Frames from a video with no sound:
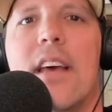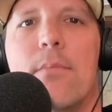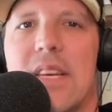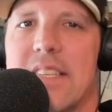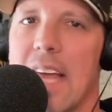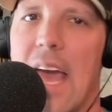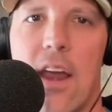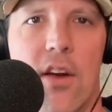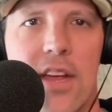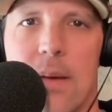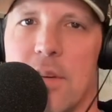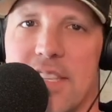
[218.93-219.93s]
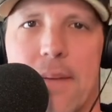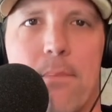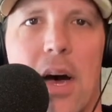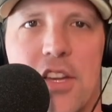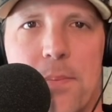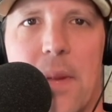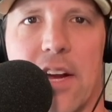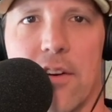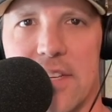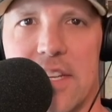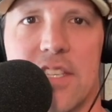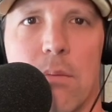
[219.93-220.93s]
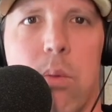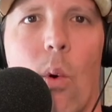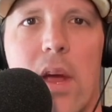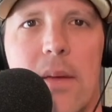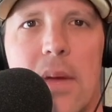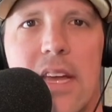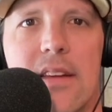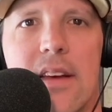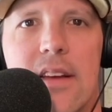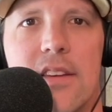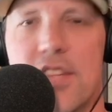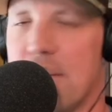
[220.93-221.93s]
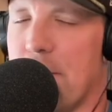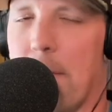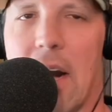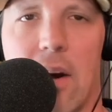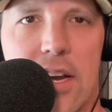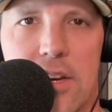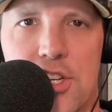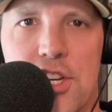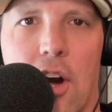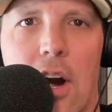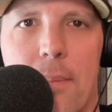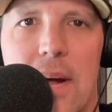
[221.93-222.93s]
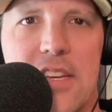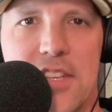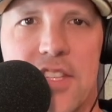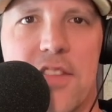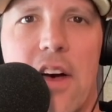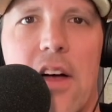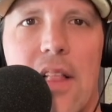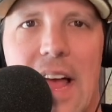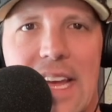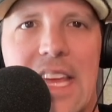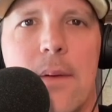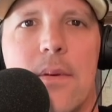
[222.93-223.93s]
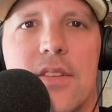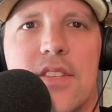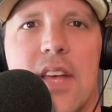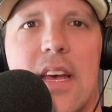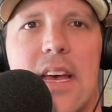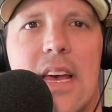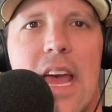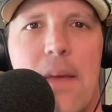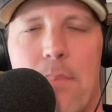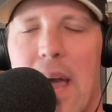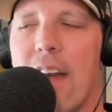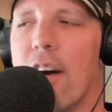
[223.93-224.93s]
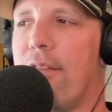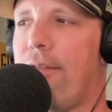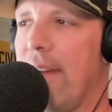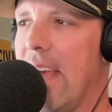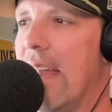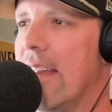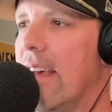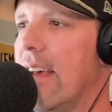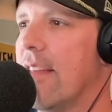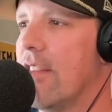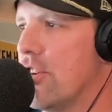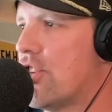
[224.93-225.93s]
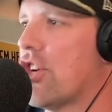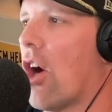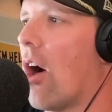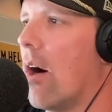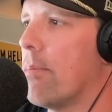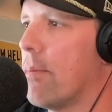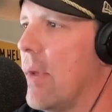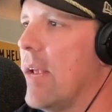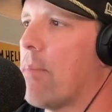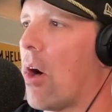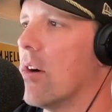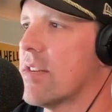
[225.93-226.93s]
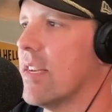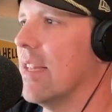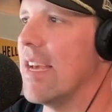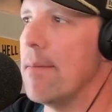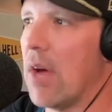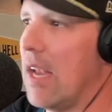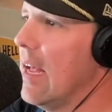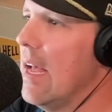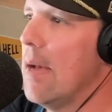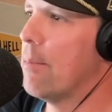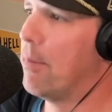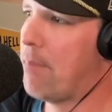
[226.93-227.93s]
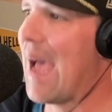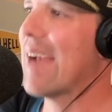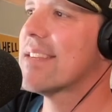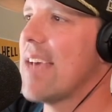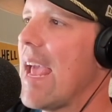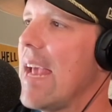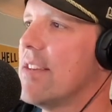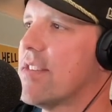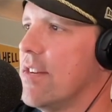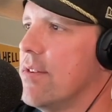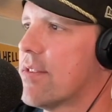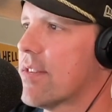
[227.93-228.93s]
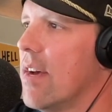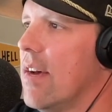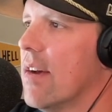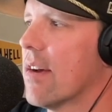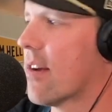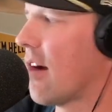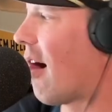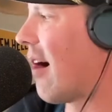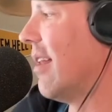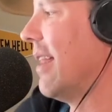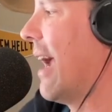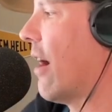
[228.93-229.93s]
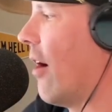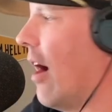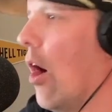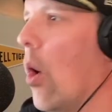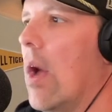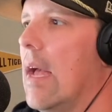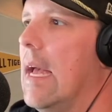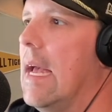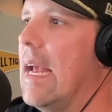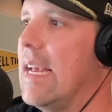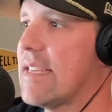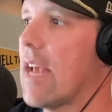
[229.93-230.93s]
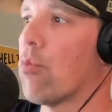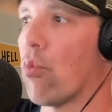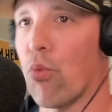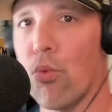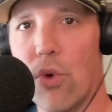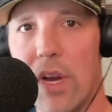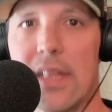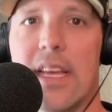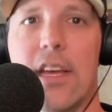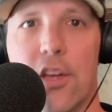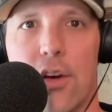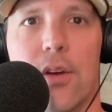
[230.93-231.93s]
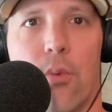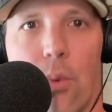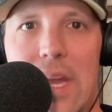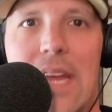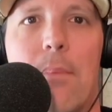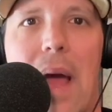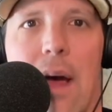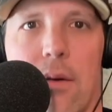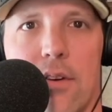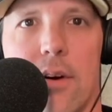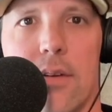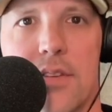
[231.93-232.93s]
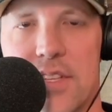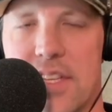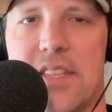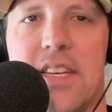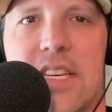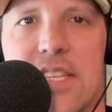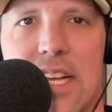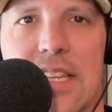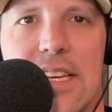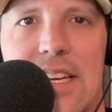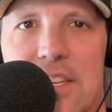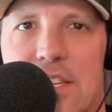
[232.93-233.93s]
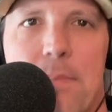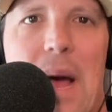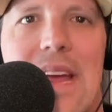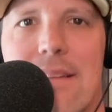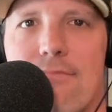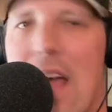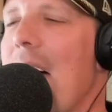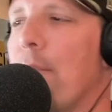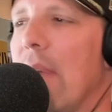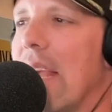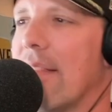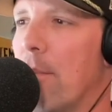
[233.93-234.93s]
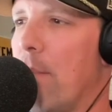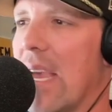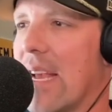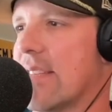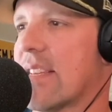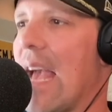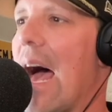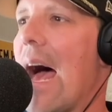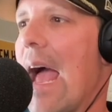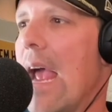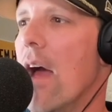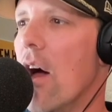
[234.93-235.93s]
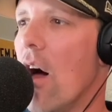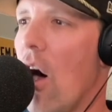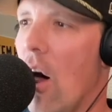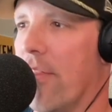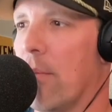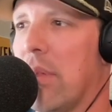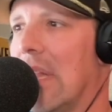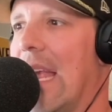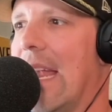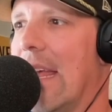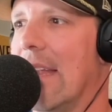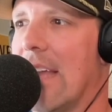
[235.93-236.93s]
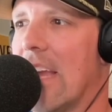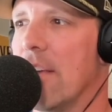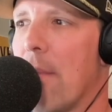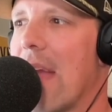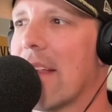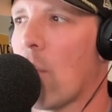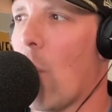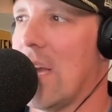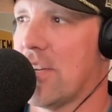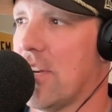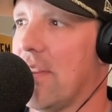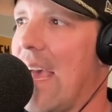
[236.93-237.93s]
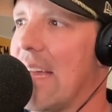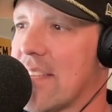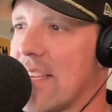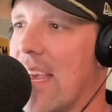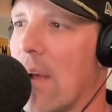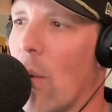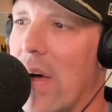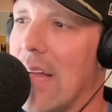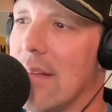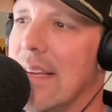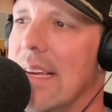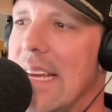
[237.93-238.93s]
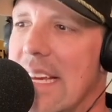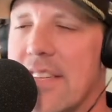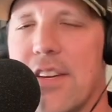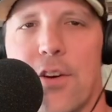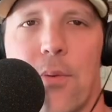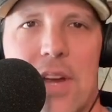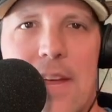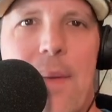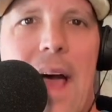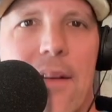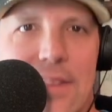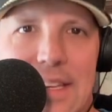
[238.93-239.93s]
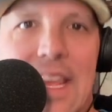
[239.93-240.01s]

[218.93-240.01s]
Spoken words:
Missing out on him was a much bigger disappointment to Jamarion Sharp. I just felt like he was a better fit than Sharp, me personally. But back to Jesus Carralero, he's a really good rebounder, statistically, despite not being the biggest guy on the planet. Now, you might question that, saying, well, easier to rebound at